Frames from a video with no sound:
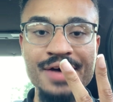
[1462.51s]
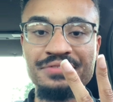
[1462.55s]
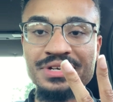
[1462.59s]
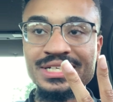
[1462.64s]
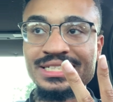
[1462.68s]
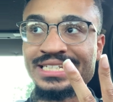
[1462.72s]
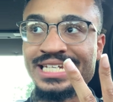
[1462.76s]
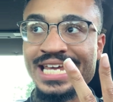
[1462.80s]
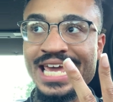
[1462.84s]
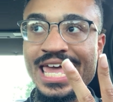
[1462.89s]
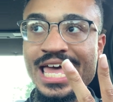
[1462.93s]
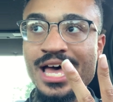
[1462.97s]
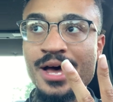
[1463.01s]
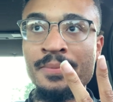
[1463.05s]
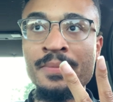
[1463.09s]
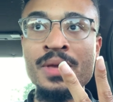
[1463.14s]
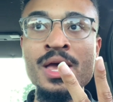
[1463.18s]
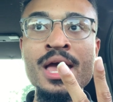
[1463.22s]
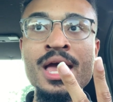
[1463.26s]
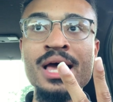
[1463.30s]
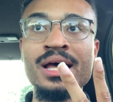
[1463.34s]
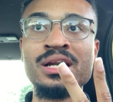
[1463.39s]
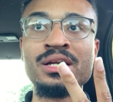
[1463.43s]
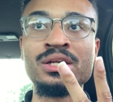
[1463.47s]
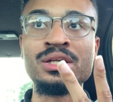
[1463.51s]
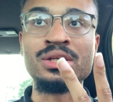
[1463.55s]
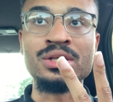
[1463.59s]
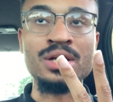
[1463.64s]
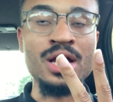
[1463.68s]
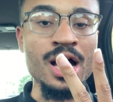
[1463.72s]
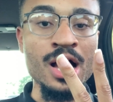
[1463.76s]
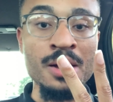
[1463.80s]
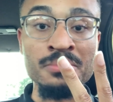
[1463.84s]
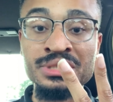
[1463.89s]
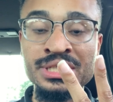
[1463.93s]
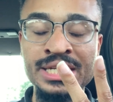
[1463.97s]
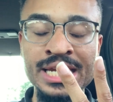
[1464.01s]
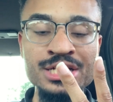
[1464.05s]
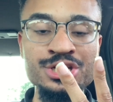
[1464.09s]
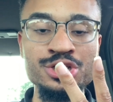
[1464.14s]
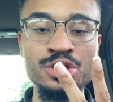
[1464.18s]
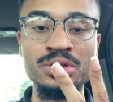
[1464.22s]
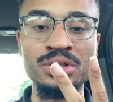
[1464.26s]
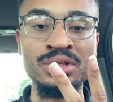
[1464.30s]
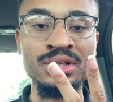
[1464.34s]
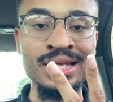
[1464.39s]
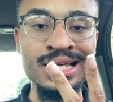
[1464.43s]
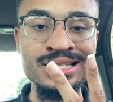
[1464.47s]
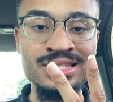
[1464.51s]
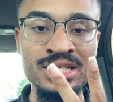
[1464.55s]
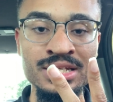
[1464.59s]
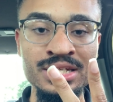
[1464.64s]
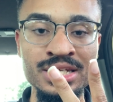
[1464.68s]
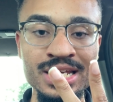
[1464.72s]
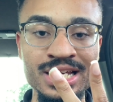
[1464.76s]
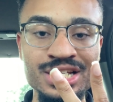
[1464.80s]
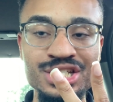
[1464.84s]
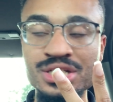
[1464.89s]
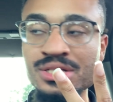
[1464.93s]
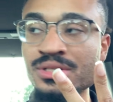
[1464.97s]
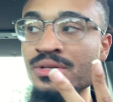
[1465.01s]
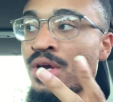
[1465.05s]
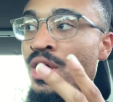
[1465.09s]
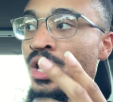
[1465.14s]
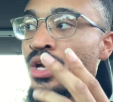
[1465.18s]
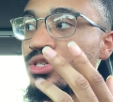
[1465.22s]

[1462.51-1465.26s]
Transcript: damn digital lust addiction.